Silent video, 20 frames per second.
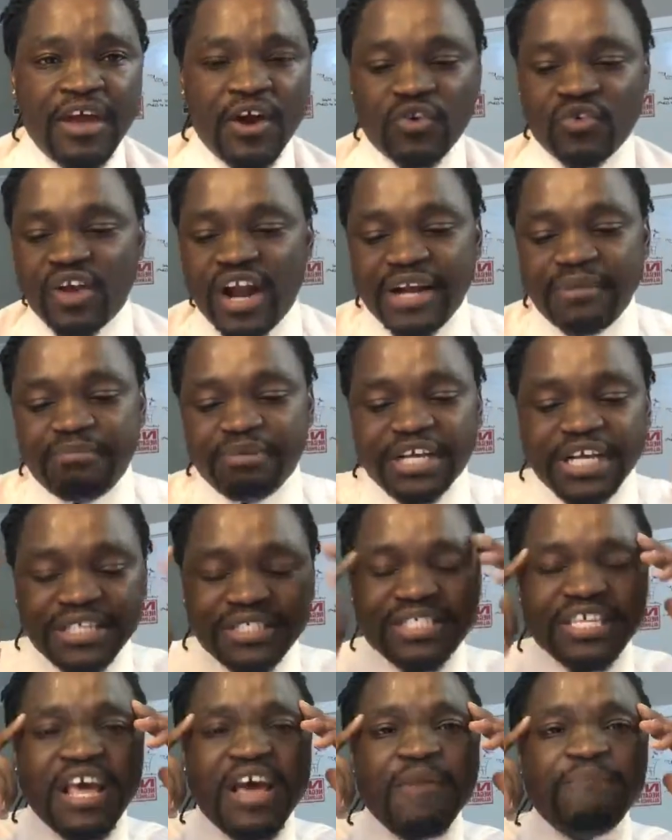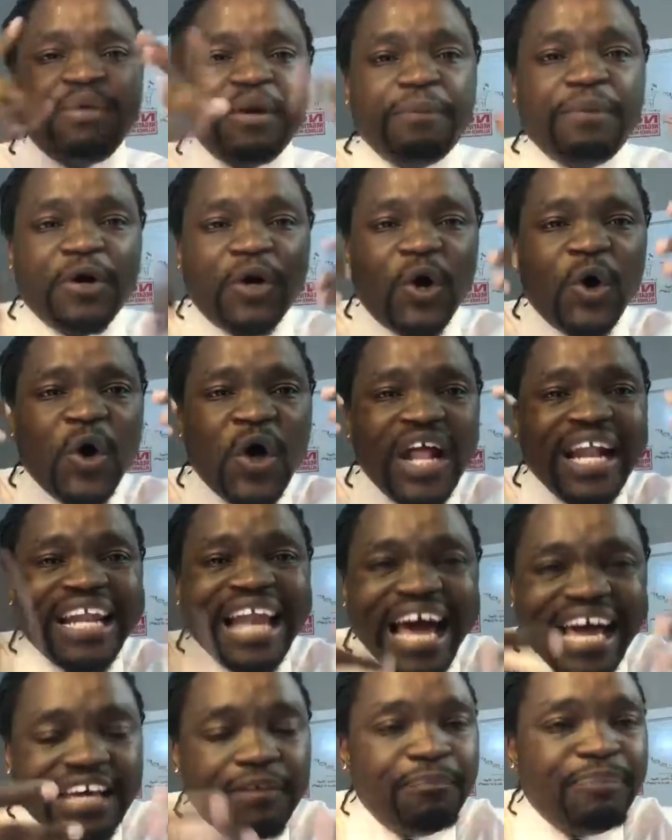All right, because people
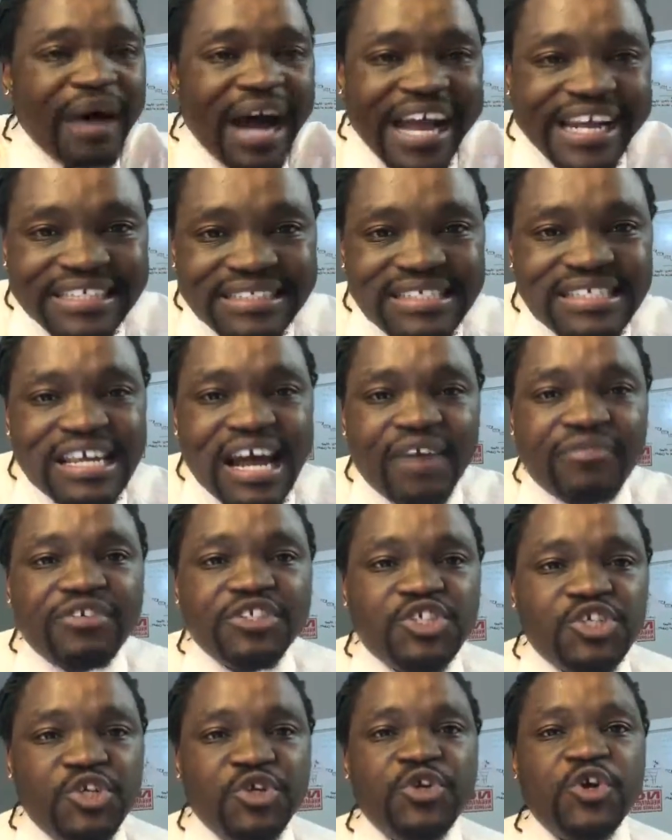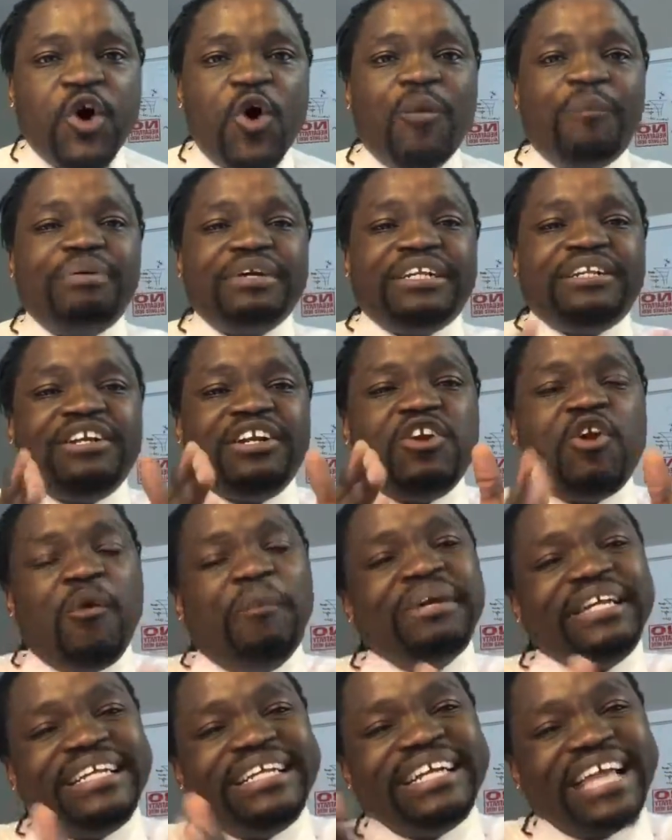like buying stuff, as you know, but
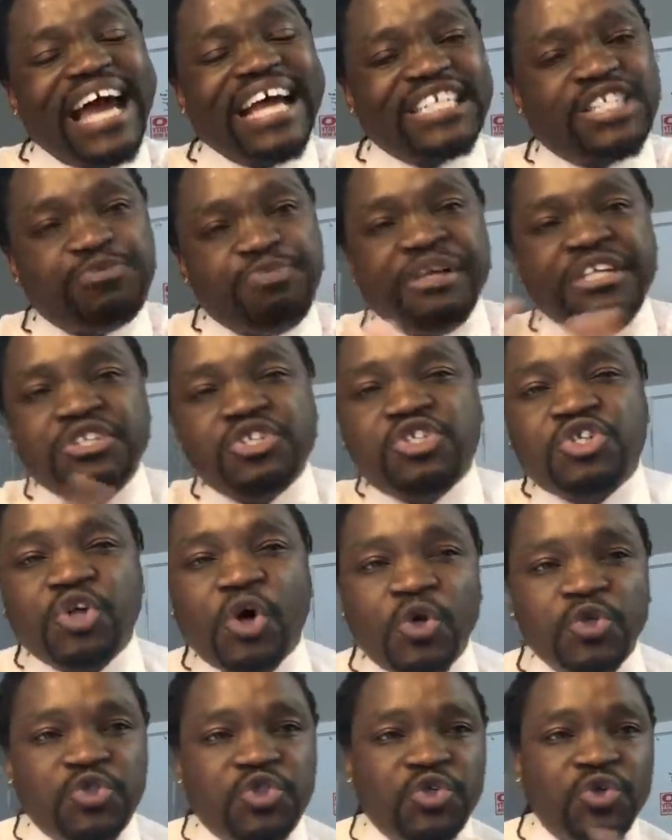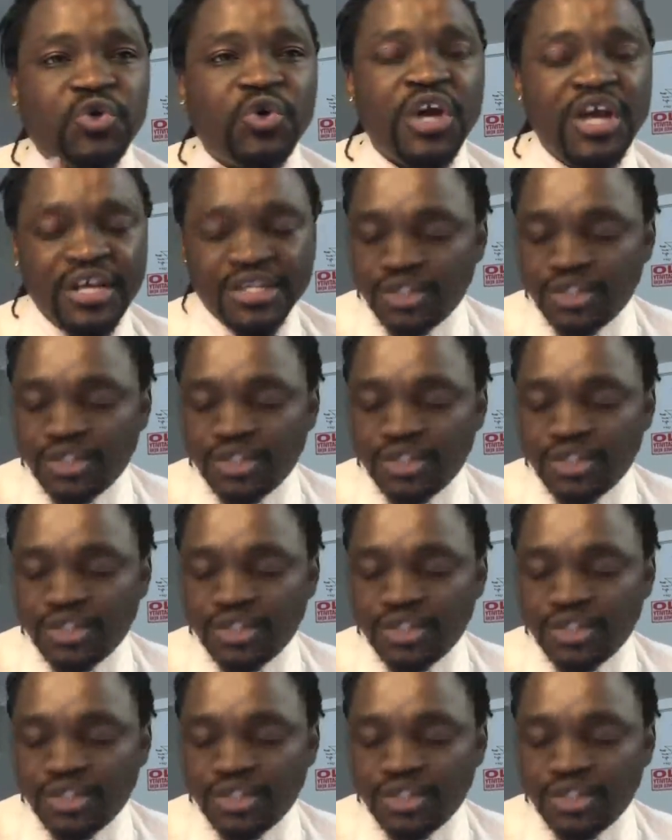nobody likes being sold to.